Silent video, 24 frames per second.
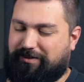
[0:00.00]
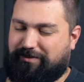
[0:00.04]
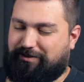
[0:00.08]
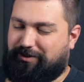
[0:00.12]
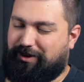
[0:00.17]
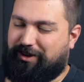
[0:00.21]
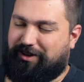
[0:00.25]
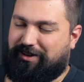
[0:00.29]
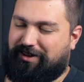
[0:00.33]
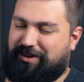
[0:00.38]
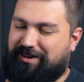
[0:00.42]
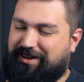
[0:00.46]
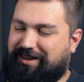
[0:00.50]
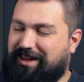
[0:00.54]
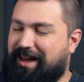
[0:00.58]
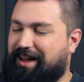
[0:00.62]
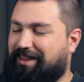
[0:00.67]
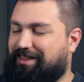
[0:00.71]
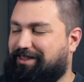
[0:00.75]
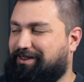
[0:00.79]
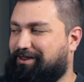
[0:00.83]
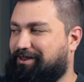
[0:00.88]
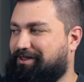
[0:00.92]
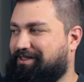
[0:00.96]
Well, yeah,
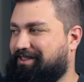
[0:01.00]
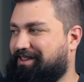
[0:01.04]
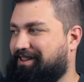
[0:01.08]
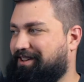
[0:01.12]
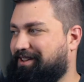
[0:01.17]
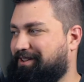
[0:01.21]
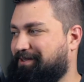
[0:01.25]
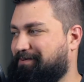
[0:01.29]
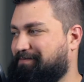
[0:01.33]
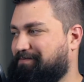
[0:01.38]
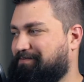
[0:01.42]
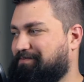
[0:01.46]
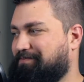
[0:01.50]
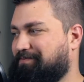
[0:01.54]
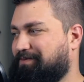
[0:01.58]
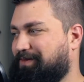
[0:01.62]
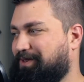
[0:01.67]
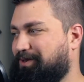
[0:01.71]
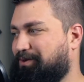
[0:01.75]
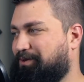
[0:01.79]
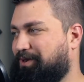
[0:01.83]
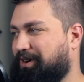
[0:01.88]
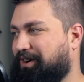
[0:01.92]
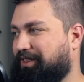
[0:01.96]
there's one
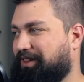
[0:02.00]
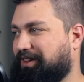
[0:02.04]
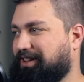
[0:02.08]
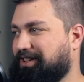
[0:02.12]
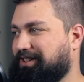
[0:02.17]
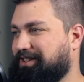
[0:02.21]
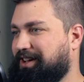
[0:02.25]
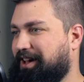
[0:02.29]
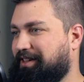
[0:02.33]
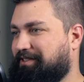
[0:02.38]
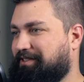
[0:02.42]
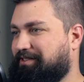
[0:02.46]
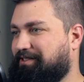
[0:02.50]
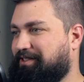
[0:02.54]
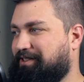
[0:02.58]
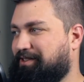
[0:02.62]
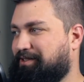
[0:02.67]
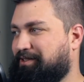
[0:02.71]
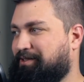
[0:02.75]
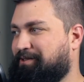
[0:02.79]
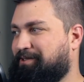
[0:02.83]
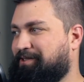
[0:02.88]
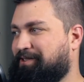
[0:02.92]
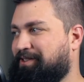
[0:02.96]
of the
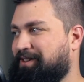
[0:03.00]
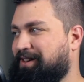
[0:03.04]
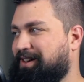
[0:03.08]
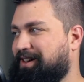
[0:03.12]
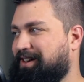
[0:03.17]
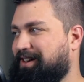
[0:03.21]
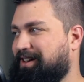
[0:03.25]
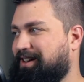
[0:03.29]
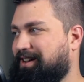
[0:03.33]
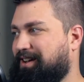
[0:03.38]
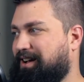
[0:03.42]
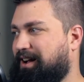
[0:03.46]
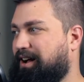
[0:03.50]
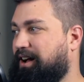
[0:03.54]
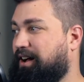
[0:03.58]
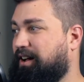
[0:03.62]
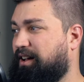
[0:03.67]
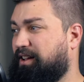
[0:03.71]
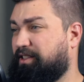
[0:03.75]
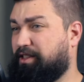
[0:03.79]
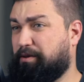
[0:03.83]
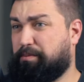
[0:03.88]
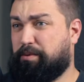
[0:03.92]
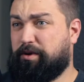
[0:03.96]
contestants.
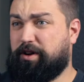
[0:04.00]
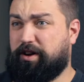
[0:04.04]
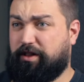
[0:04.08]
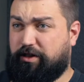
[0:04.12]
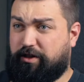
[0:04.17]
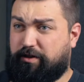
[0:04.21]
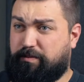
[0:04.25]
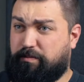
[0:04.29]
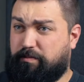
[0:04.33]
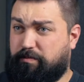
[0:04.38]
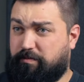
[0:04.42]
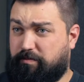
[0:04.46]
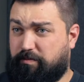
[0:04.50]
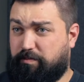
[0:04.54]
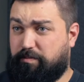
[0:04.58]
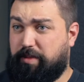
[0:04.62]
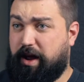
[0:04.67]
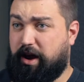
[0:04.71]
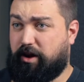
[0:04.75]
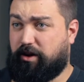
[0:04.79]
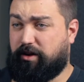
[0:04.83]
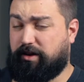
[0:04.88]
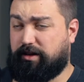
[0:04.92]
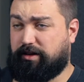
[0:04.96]
It's a pretty
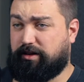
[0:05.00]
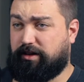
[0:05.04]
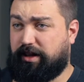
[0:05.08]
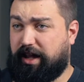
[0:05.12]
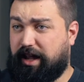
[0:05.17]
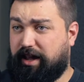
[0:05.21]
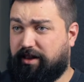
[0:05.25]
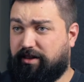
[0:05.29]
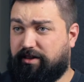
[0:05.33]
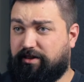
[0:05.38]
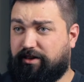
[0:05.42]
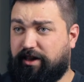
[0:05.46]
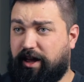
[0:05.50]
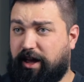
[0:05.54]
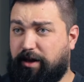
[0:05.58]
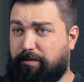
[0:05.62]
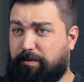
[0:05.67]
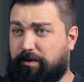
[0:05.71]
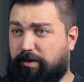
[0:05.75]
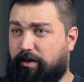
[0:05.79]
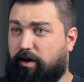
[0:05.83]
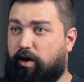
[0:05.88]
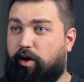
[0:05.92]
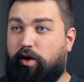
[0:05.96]
barren landscape,
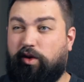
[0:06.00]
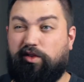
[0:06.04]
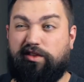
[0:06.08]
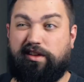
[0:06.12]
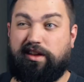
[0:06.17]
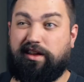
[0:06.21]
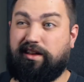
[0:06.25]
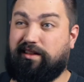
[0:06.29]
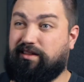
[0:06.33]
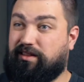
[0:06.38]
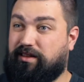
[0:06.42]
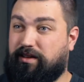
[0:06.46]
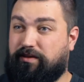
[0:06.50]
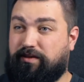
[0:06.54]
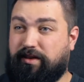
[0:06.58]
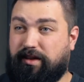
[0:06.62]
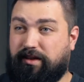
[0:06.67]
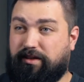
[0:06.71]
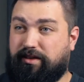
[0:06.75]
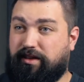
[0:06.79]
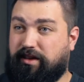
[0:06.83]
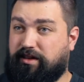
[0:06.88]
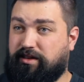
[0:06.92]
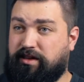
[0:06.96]
and the only living
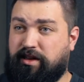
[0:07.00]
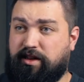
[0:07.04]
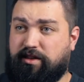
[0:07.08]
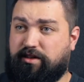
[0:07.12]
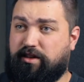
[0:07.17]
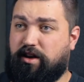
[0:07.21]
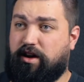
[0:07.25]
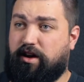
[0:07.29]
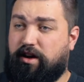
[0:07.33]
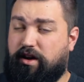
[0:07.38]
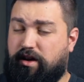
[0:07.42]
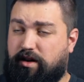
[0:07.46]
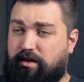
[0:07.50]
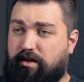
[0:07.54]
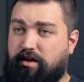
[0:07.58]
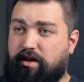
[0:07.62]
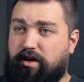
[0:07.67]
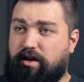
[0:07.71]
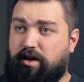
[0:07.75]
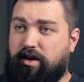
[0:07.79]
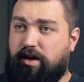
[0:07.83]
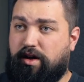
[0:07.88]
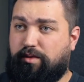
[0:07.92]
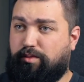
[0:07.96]
thing he saw
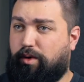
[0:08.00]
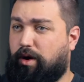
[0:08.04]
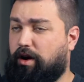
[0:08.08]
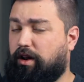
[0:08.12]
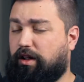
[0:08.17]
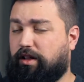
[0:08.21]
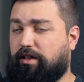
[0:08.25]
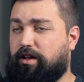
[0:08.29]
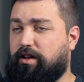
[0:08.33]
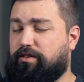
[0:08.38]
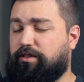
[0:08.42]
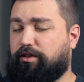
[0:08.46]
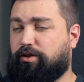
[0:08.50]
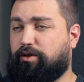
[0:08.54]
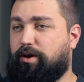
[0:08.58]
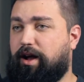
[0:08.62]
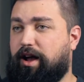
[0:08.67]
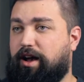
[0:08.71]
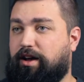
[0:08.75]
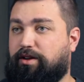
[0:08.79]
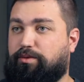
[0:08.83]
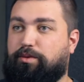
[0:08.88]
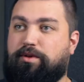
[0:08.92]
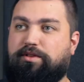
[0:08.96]
running along the
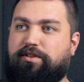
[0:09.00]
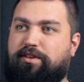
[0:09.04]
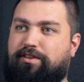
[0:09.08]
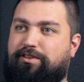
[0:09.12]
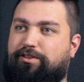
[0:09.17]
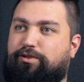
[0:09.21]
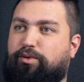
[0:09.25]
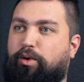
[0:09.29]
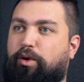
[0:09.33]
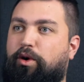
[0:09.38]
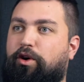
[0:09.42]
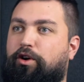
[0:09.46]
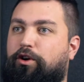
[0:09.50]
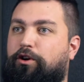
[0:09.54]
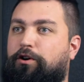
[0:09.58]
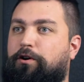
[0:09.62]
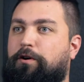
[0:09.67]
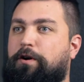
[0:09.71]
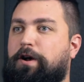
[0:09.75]
ground was a squirrel.